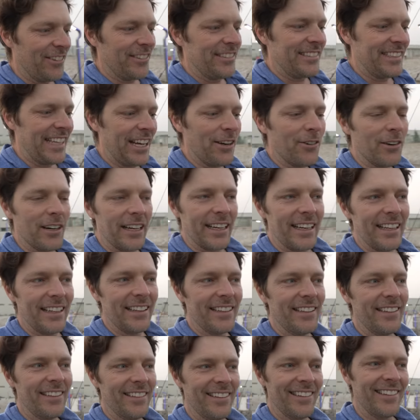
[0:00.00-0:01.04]
Day one,
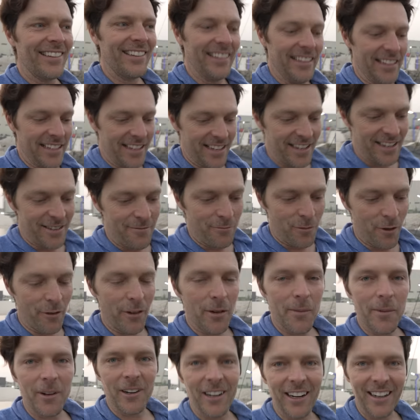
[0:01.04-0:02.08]

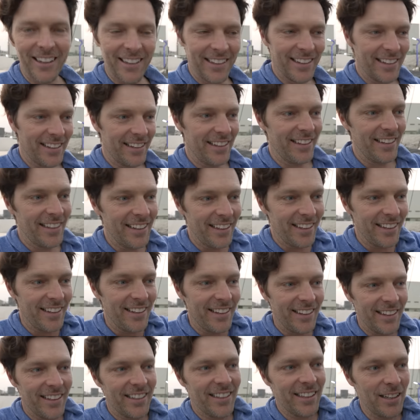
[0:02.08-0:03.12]
moving board,
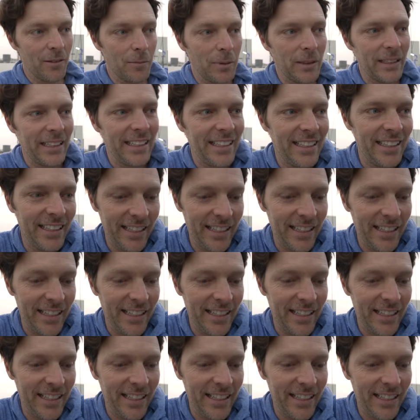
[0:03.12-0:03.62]
complete.